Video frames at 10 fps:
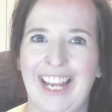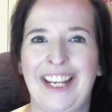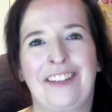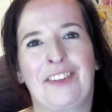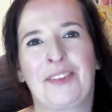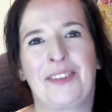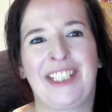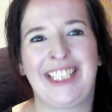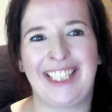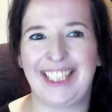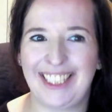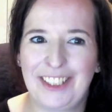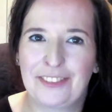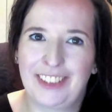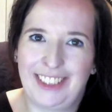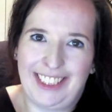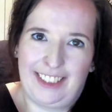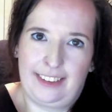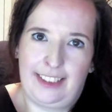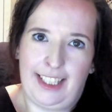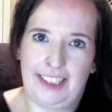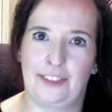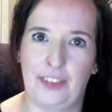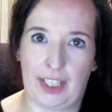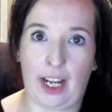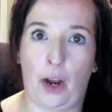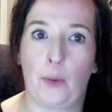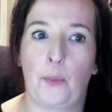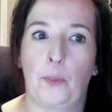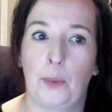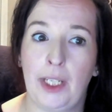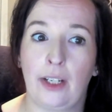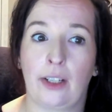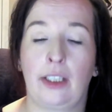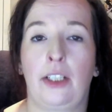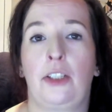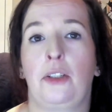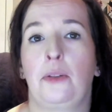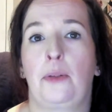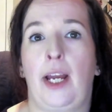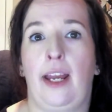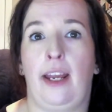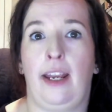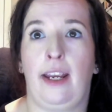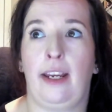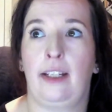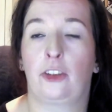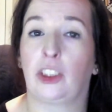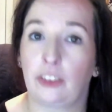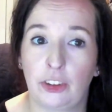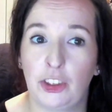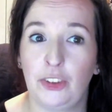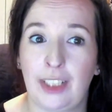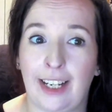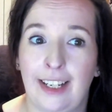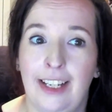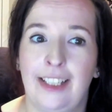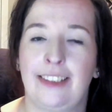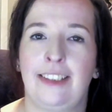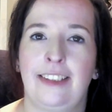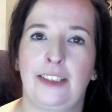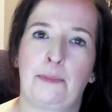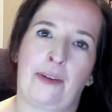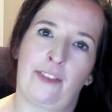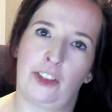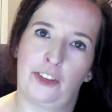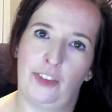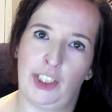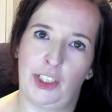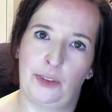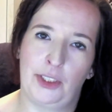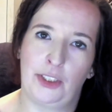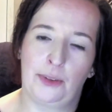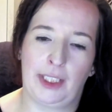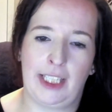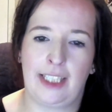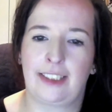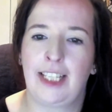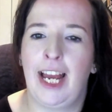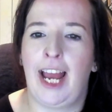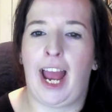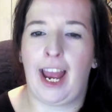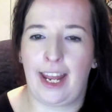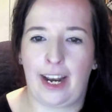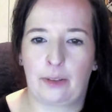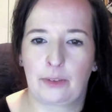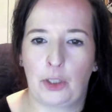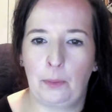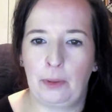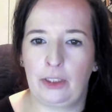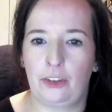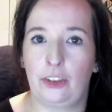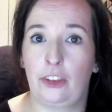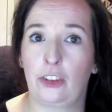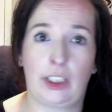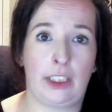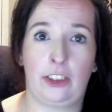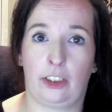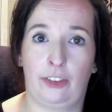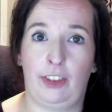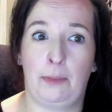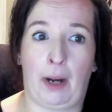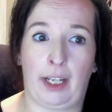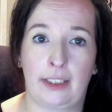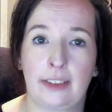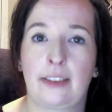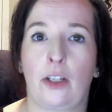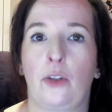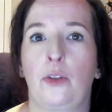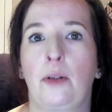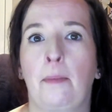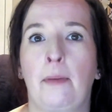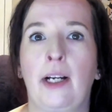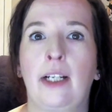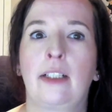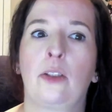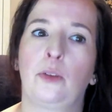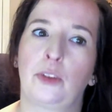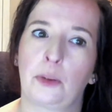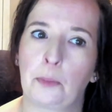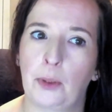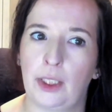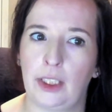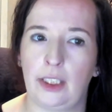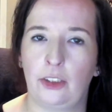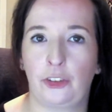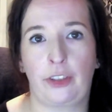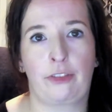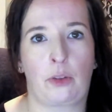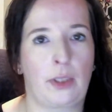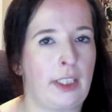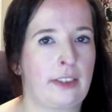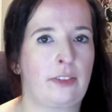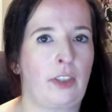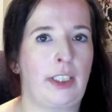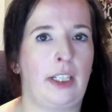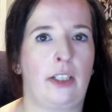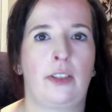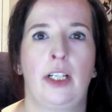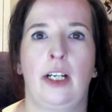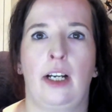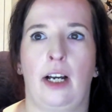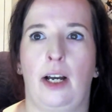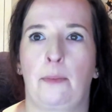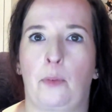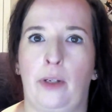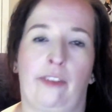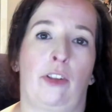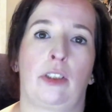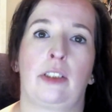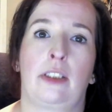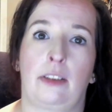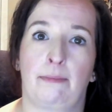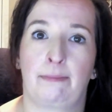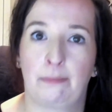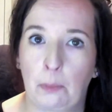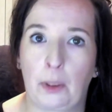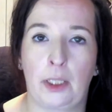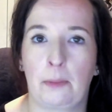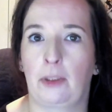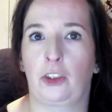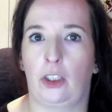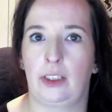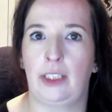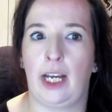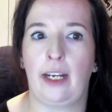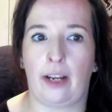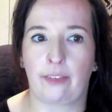Hey everyone, thank you for clicking on today's video. We are going to do a Transfer Tuesday. So this is my first video in doing this, and I was hoping to just get y'all's feedback. So my goals are pretty straightforward as of right now. We are focusing pretty much on debt.